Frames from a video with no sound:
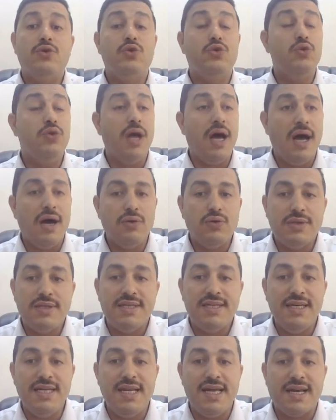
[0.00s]
To rule
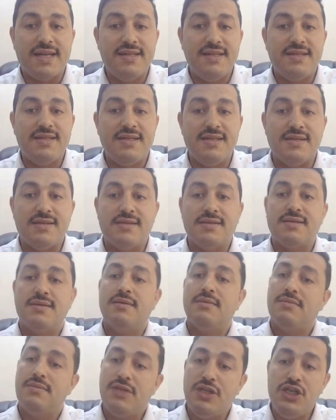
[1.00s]
out celiac
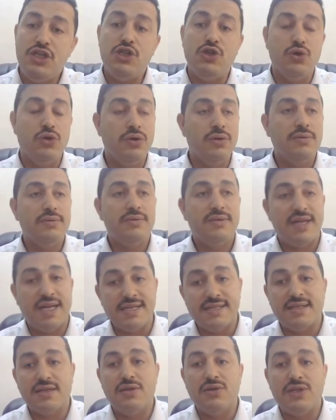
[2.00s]
disease, tissue
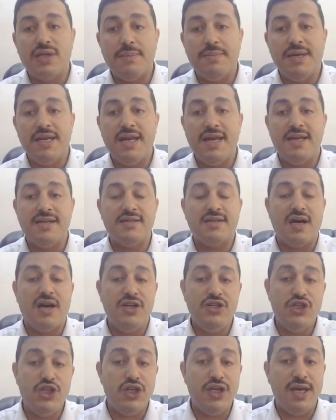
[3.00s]
transglutaminase
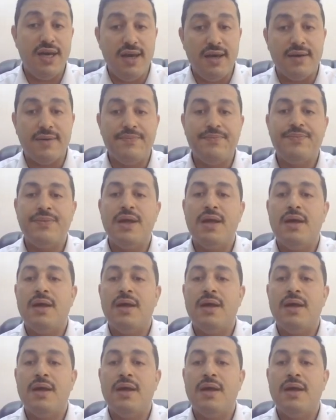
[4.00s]
IgA.